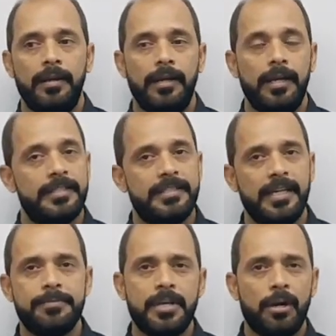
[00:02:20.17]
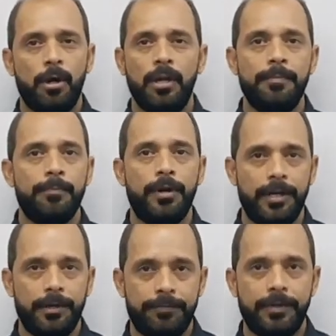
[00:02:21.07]
Exams are all
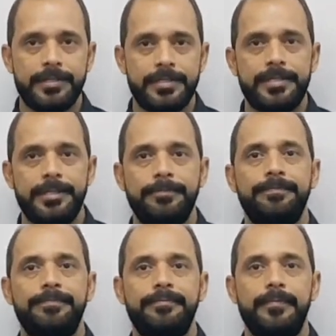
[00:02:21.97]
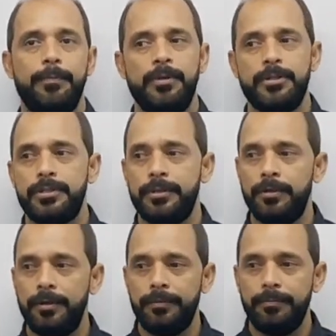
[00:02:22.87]
important for us.
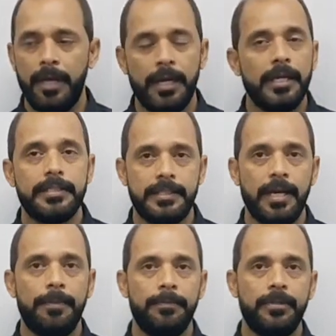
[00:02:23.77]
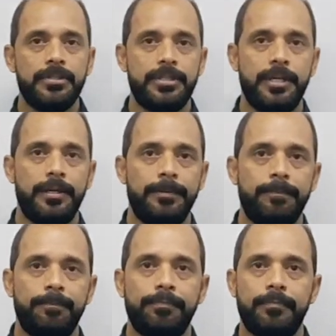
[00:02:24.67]
So any exam is there.
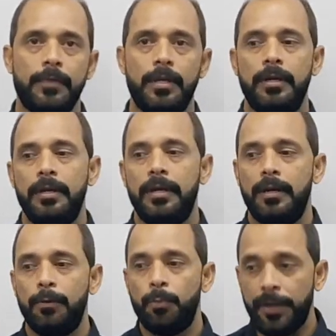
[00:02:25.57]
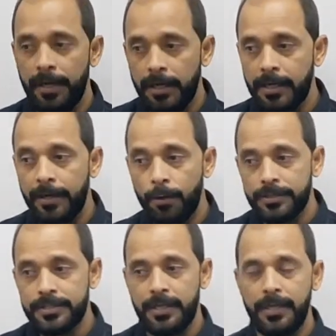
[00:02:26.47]
We
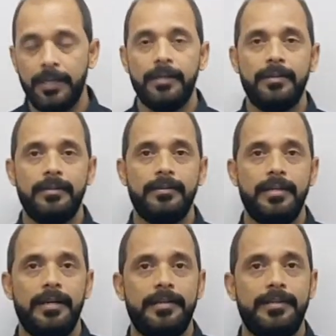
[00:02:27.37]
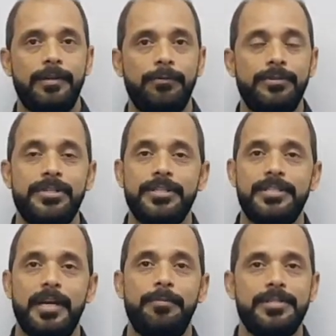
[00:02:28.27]
cannot say that which
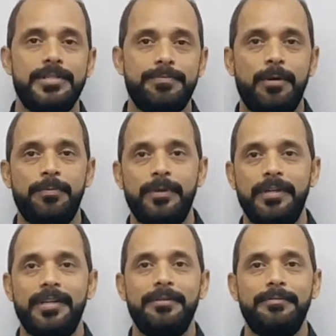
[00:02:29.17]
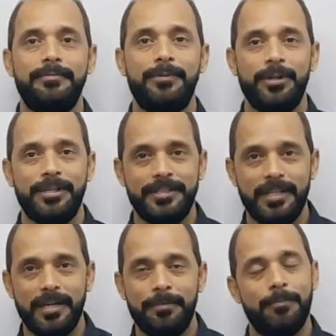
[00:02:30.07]
exam is properly more
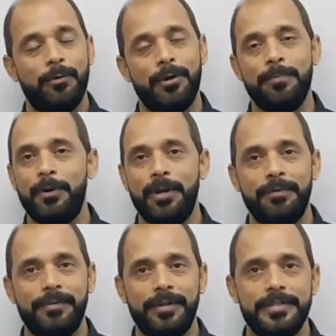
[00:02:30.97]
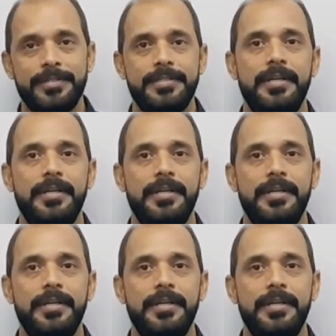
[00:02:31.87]
important for us.